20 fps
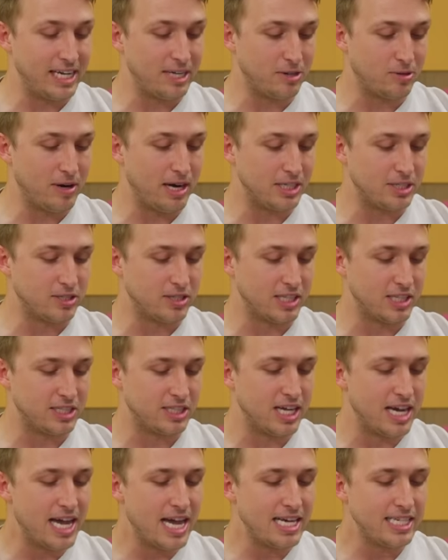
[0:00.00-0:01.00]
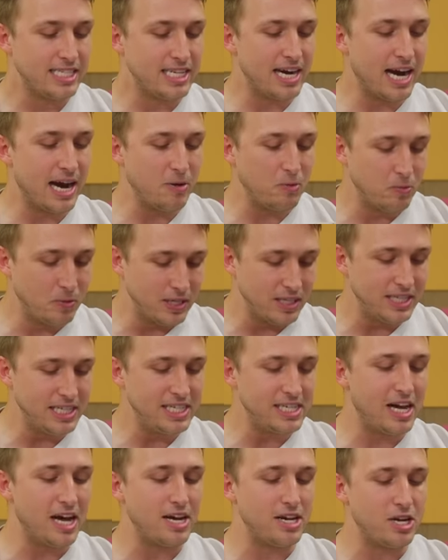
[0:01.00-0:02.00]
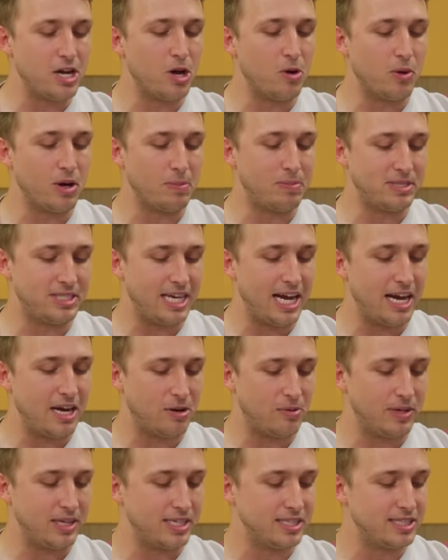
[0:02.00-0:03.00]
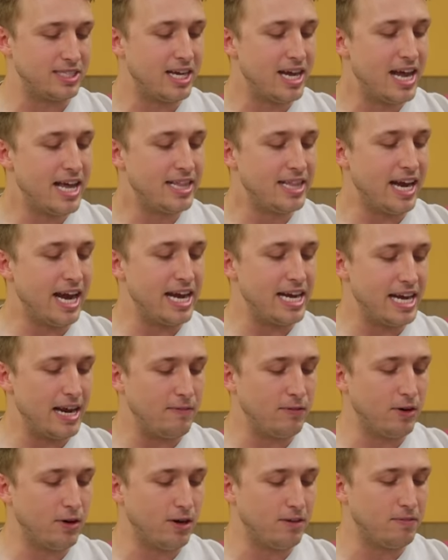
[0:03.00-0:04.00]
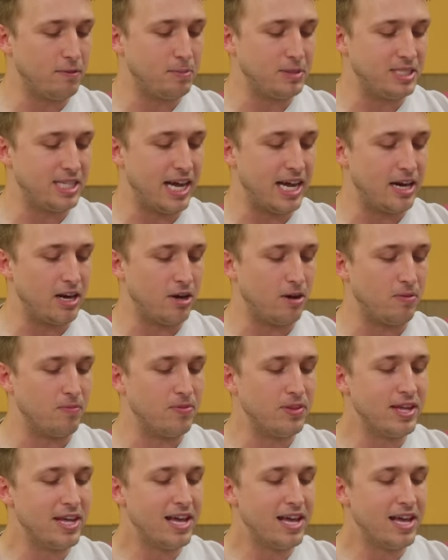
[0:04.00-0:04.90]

incredulous, did I really not know what a potato is? That I never heard of a potato?